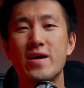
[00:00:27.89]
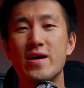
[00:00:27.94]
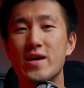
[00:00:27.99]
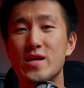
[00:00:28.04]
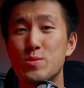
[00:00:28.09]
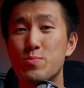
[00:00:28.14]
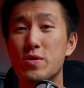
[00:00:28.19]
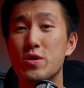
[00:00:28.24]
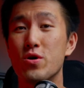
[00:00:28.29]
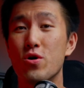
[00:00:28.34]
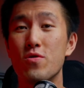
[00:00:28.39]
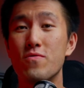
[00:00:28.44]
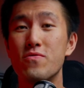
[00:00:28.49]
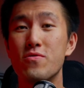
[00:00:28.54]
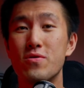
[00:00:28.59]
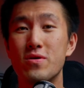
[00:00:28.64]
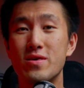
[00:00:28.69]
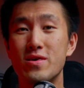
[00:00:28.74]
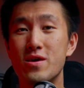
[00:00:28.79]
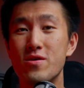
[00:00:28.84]
It's been
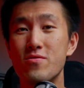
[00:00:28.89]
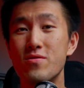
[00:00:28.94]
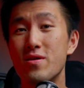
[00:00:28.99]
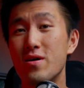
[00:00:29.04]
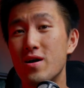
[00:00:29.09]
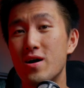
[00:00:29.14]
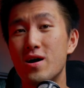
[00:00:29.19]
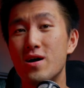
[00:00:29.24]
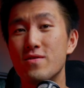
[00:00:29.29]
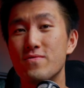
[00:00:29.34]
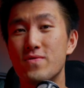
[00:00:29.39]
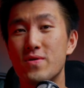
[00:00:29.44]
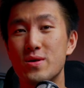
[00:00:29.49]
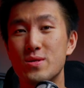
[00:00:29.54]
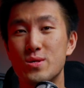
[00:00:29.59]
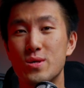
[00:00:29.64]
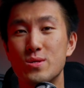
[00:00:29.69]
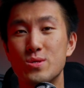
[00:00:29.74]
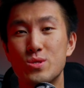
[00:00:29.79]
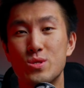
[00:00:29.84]
over a year and a half
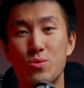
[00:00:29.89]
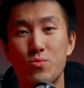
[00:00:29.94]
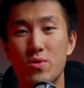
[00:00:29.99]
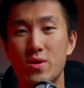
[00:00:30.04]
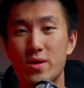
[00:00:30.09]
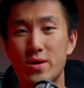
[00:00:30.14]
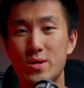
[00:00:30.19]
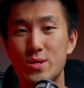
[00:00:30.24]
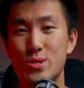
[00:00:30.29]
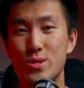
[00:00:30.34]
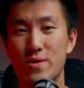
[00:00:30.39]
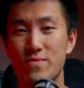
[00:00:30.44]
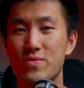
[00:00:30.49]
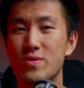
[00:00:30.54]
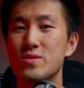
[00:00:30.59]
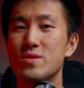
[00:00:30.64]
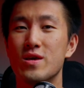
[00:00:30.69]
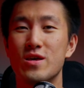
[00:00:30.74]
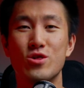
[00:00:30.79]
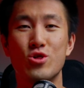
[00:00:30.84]
since the release of
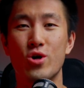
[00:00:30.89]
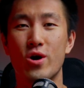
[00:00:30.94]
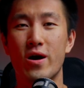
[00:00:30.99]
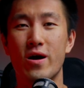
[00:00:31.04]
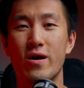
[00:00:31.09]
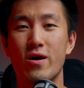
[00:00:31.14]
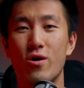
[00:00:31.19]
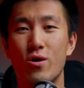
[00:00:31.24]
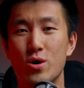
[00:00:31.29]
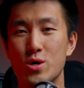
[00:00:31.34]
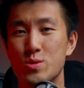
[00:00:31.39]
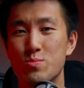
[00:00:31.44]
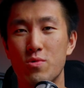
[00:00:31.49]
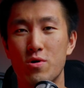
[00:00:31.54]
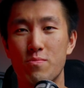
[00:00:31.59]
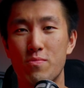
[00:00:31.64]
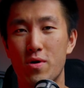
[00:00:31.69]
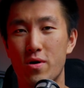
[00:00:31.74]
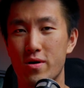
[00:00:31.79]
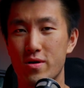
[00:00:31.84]
the DJI
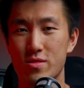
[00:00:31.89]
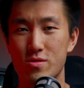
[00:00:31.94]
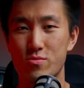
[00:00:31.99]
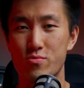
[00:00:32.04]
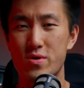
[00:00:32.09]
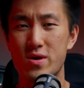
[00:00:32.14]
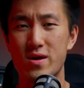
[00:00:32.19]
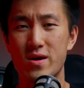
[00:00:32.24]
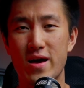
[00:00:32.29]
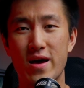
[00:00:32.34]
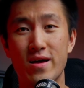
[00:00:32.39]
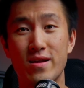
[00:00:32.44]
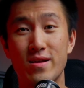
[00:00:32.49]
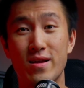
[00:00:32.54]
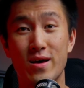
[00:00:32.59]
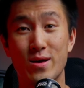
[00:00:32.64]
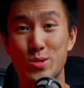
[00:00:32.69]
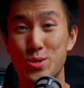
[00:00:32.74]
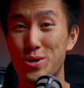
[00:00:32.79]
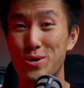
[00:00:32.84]
Osmo Pocket 3, and
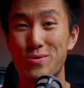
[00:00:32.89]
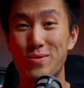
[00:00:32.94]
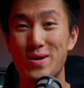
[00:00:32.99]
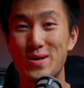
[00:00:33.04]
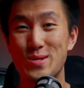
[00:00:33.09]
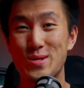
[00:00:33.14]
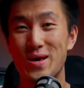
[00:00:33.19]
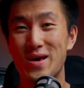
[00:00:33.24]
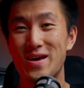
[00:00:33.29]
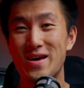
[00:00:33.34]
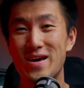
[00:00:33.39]
as always,